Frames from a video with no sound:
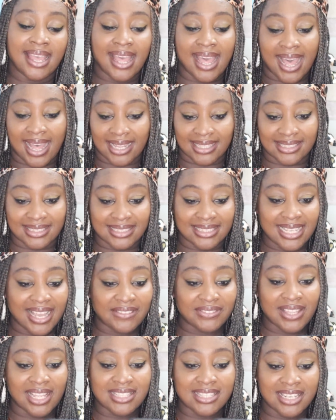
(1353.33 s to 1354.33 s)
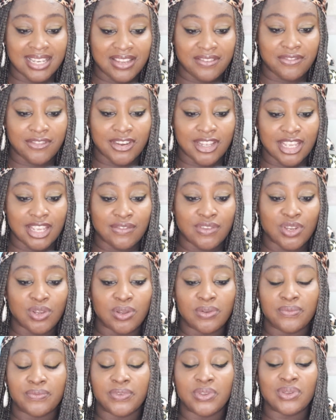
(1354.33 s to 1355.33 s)
And after delivery, if you
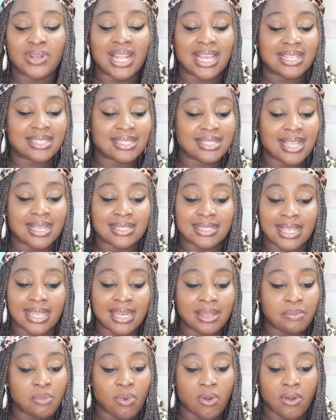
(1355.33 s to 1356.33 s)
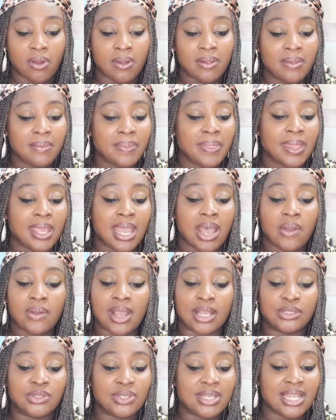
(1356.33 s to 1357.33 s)
don't feel like sex anymore, how
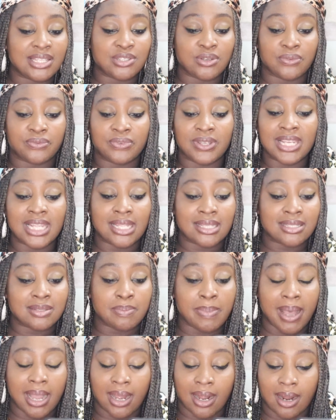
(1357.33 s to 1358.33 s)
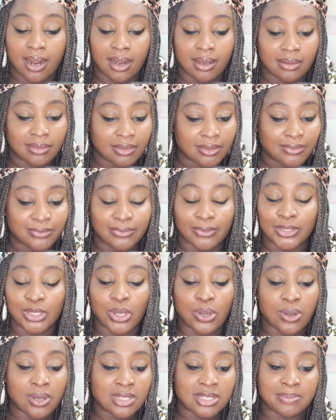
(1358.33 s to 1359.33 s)
can you get your feelings back for
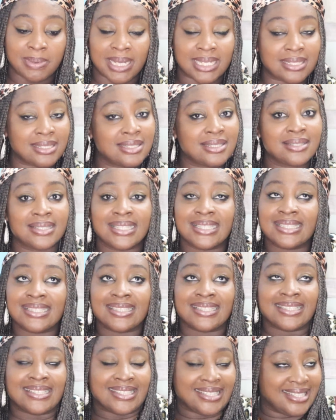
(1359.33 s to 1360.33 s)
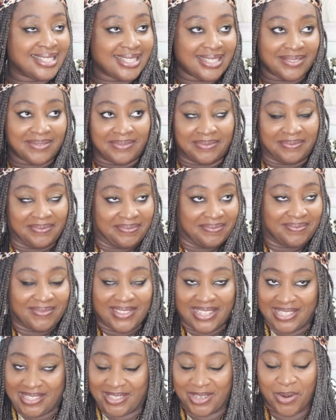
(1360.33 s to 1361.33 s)
your husband?
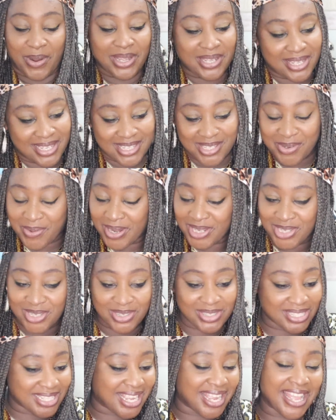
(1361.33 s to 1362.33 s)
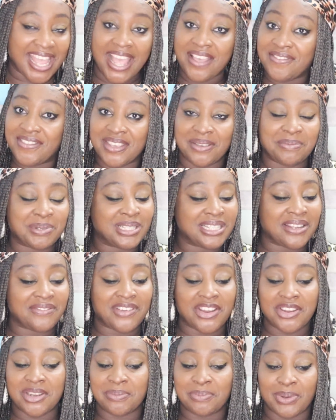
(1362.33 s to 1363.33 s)
These questions are heavy, but they're
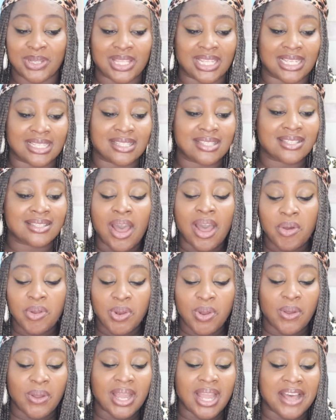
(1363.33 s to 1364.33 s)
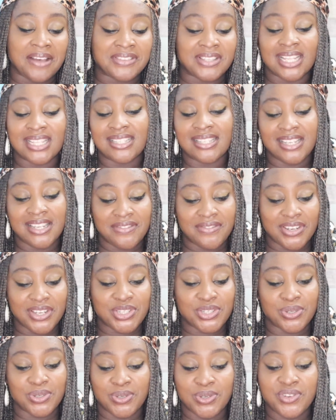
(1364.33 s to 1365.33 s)
very important. How long after delivery
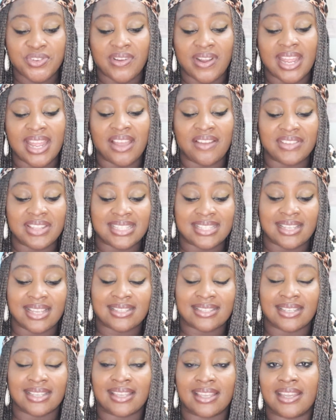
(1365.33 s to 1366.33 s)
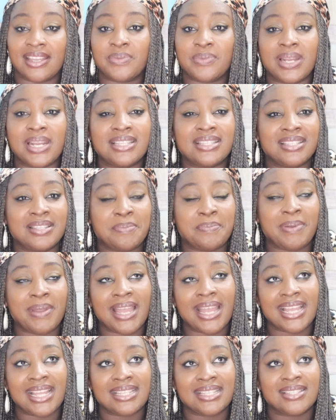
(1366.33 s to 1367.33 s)
should you try having sex again? Well, it
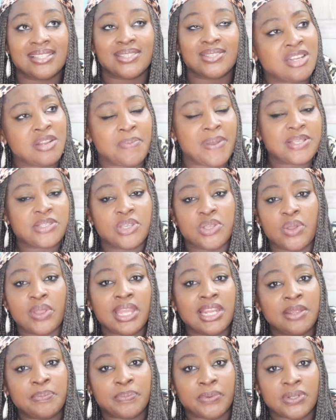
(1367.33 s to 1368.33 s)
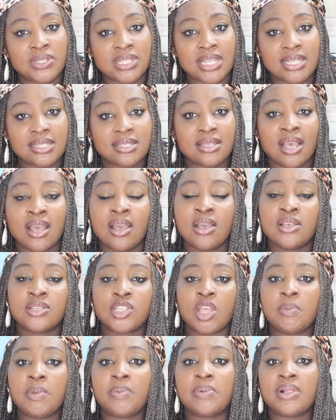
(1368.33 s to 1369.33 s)
depends. It depends on your healing process.
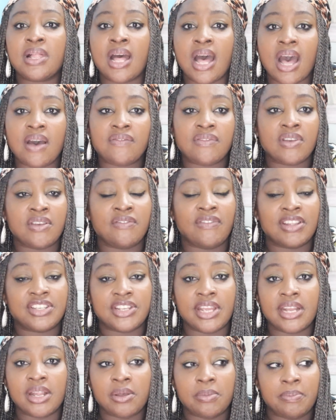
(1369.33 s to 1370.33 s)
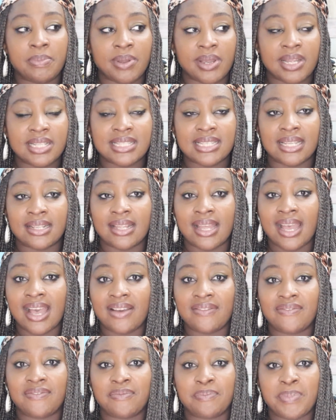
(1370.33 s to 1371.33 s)
Some people have a vaginal birth and they
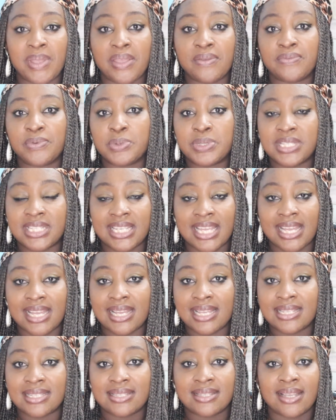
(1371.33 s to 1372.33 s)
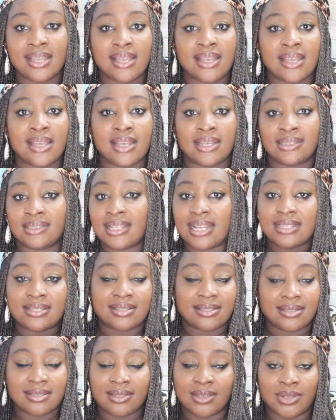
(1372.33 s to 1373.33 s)
have painful tears.
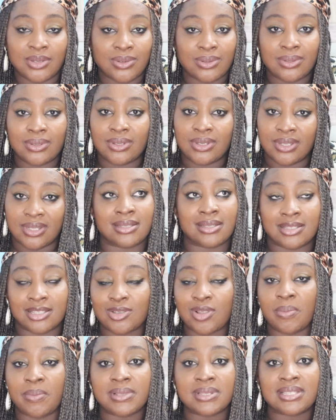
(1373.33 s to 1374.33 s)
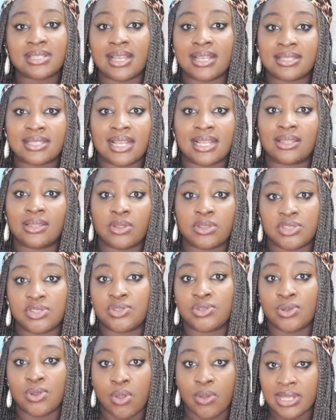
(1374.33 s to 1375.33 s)
That's, it's common sense that nothing
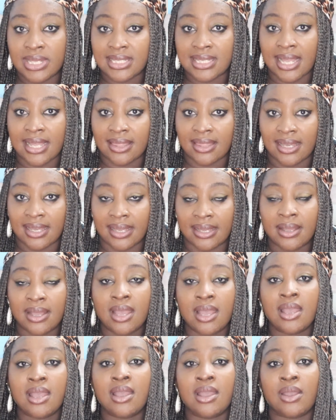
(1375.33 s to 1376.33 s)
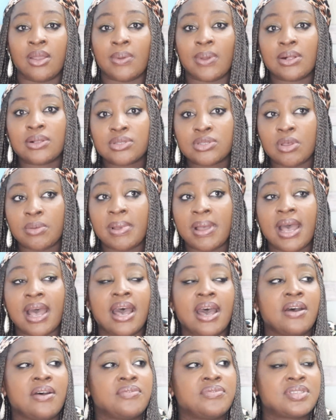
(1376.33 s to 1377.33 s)
should go inside there. While some
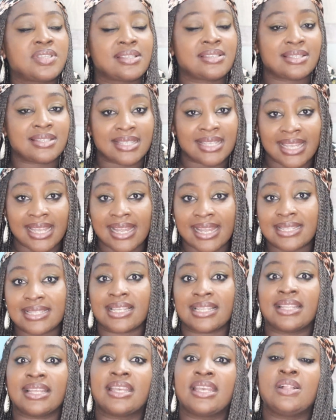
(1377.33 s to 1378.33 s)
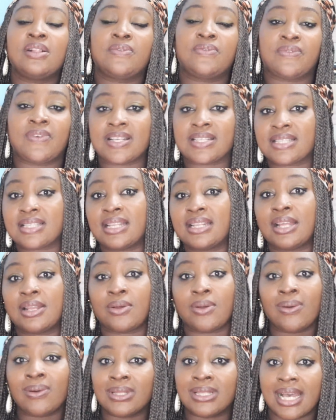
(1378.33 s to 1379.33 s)
have CS and they heal faster than
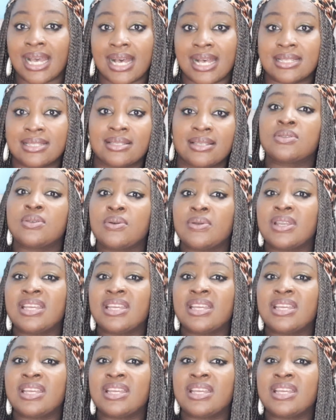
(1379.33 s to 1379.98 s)
others. So